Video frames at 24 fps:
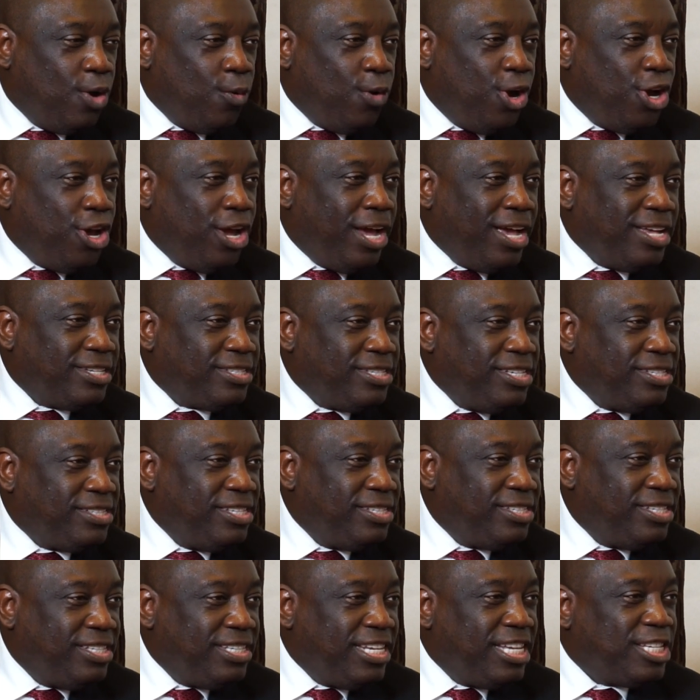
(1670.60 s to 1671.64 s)
When you are
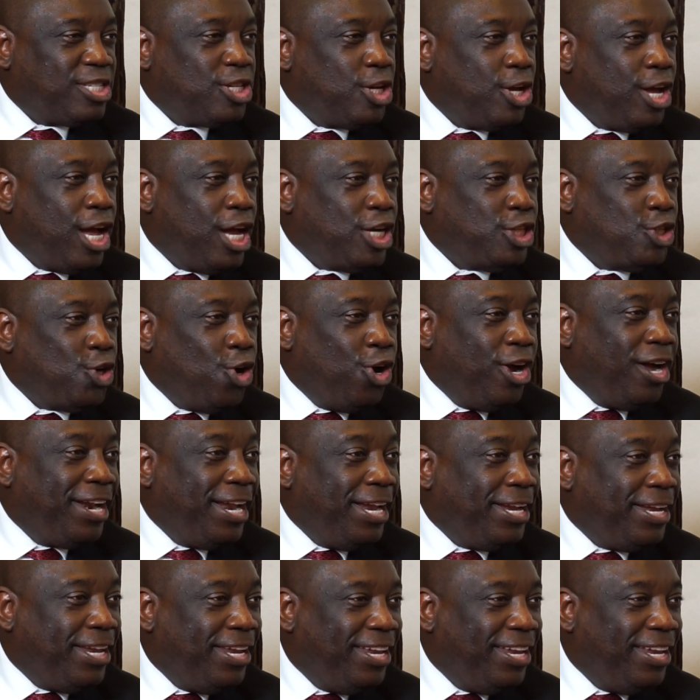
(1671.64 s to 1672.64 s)
CCC, they say you are junk grade.